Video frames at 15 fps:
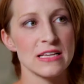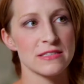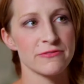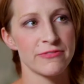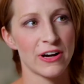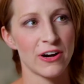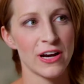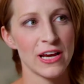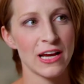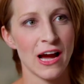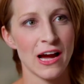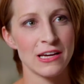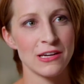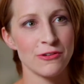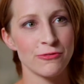is very
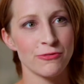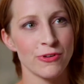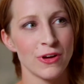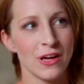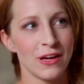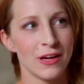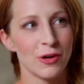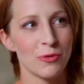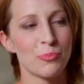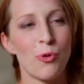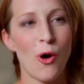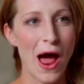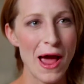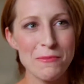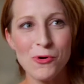kind of
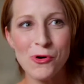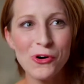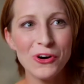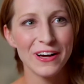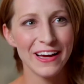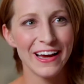primal